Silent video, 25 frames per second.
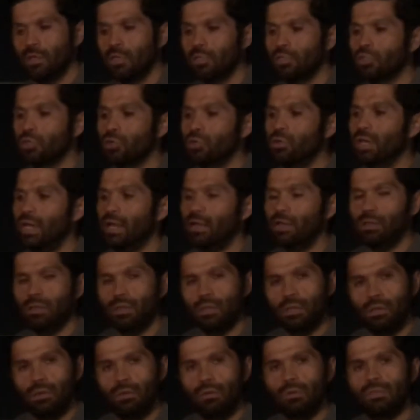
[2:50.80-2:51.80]
So you got to
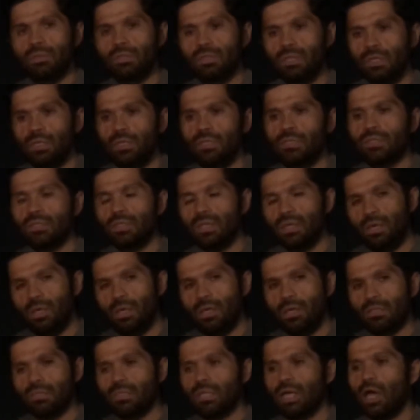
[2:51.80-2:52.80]
use these
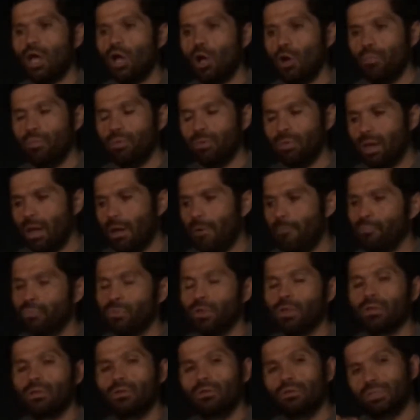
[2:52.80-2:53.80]
things to help you out.
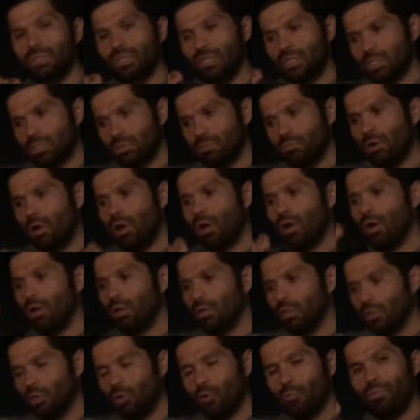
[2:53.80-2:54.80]
Use these small
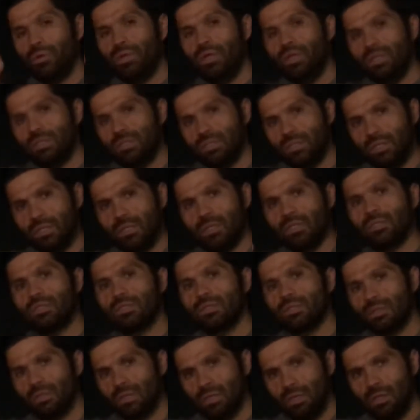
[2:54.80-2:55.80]
little
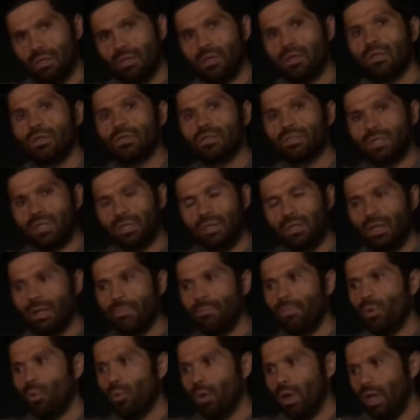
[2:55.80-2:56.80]
pieces to
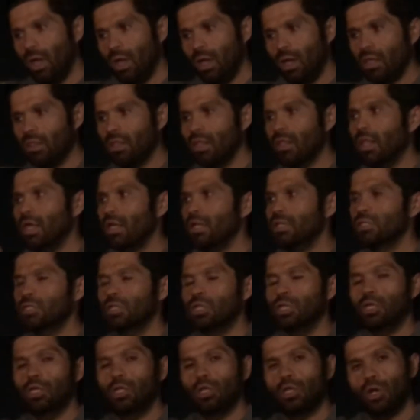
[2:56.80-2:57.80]
nip away, and the next
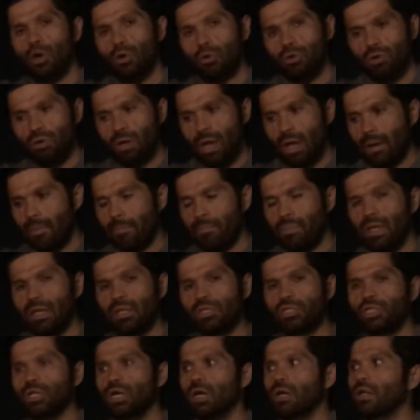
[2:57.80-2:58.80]
thing you know, you got a big
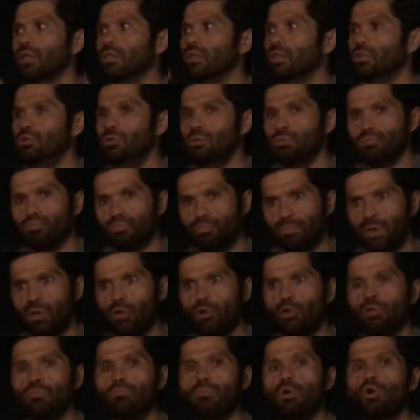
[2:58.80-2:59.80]
chunk, and then you
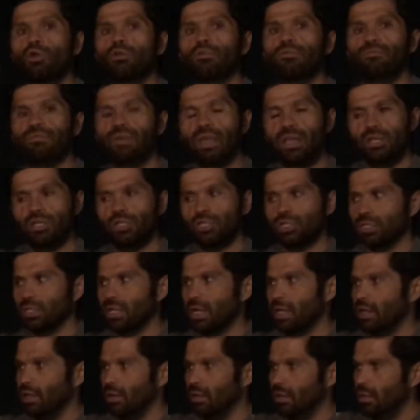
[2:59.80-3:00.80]
build motivation
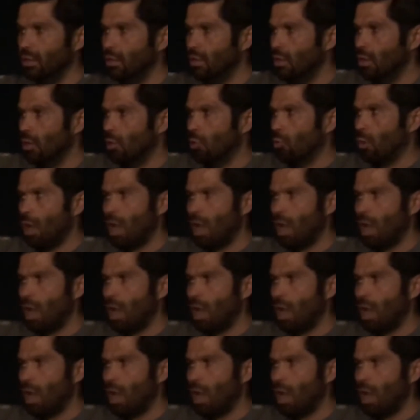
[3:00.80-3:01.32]
like a